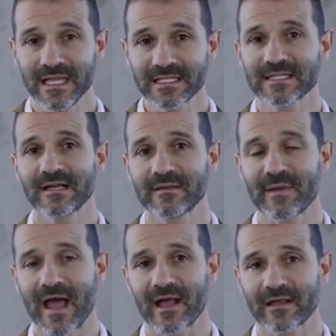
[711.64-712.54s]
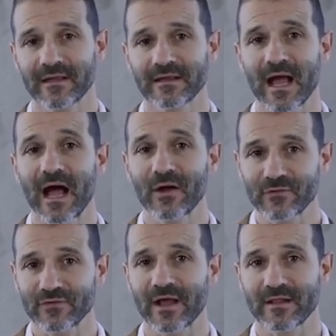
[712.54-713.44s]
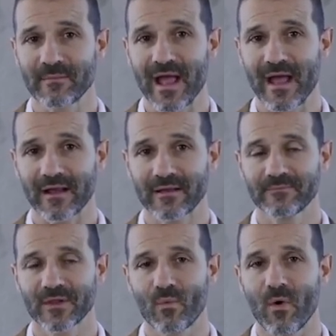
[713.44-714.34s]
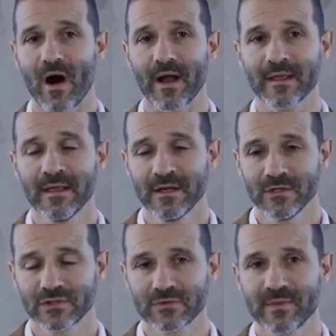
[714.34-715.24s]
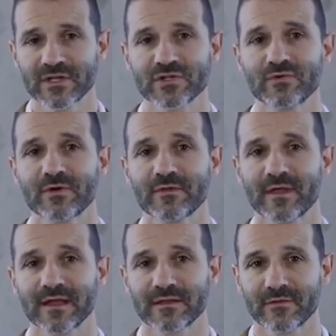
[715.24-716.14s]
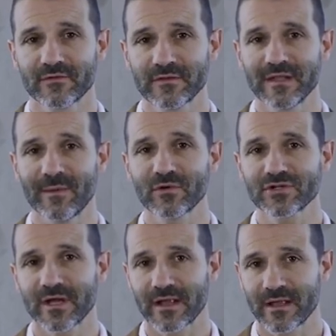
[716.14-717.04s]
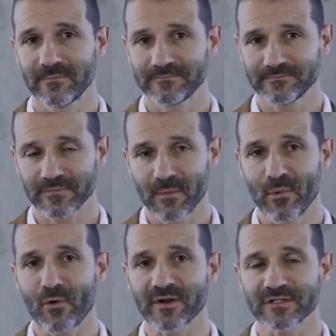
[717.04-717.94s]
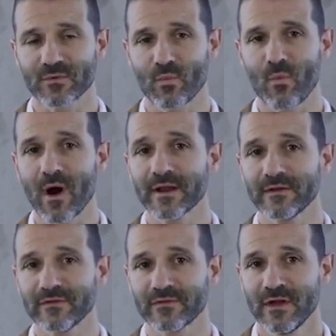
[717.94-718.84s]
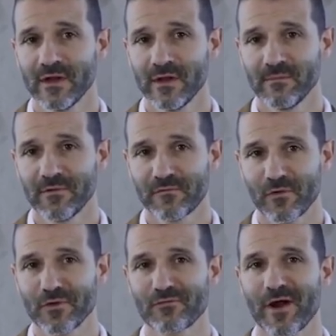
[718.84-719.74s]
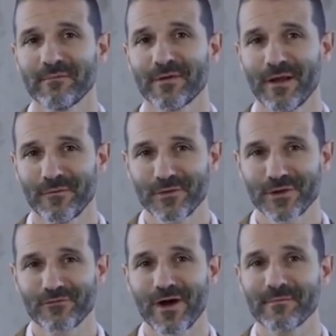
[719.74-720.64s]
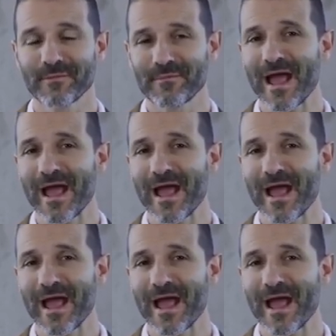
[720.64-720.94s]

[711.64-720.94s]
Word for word: inside the pack and outside the pack. Why? To make sure that there's a double check point. One is before you grab, you grab a